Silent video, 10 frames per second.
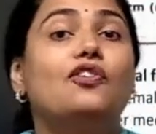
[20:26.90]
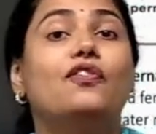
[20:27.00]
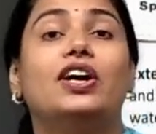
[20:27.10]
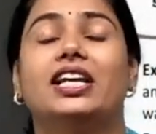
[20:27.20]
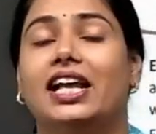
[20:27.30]

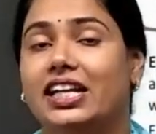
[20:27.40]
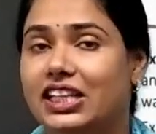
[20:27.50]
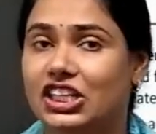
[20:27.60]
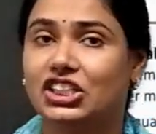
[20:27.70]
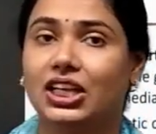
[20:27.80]

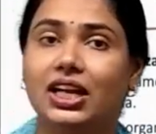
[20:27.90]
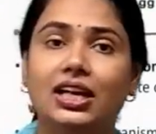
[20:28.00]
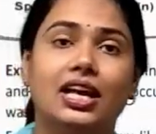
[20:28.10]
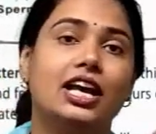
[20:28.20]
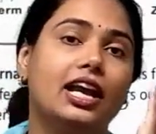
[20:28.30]
fertilization,
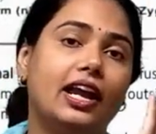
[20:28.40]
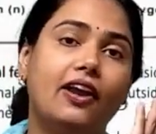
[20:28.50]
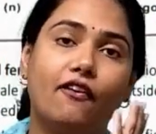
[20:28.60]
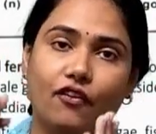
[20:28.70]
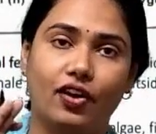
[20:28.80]

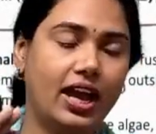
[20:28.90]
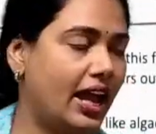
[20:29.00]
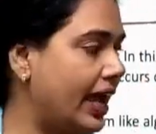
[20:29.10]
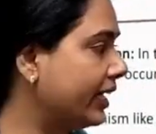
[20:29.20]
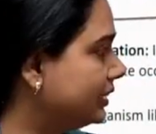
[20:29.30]
if
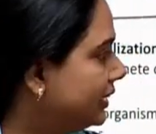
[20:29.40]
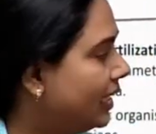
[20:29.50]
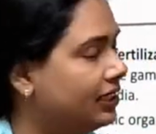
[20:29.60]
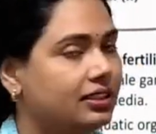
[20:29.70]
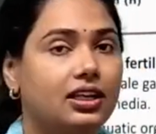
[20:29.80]
egg cell
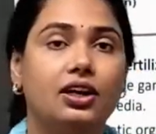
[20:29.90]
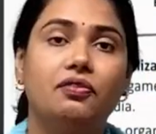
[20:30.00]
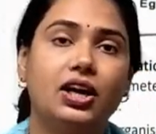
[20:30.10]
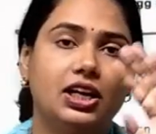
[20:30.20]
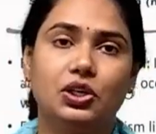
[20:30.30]

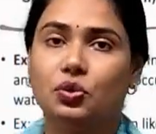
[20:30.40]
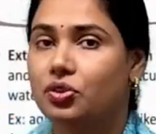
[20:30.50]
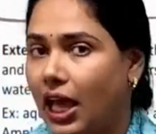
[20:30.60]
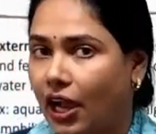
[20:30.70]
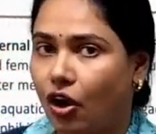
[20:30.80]
convert into
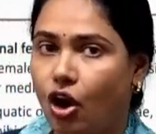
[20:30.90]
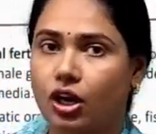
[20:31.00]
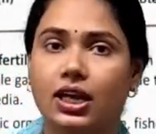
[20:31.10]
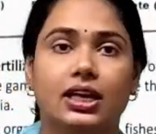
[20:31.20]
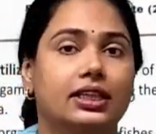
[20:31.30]
zygote,
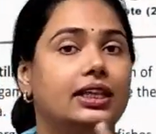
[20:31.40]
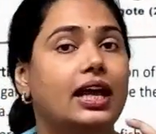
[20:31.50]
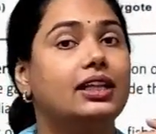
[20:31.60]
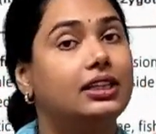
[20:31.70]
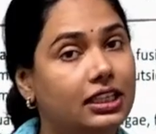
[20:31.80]

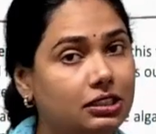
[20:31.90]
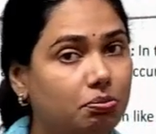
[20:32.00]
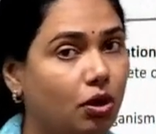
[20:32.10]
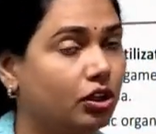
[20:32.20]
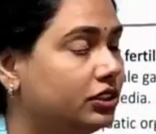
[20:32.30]
then this
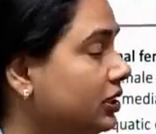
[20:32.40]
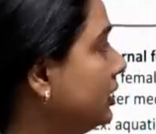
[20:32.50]
process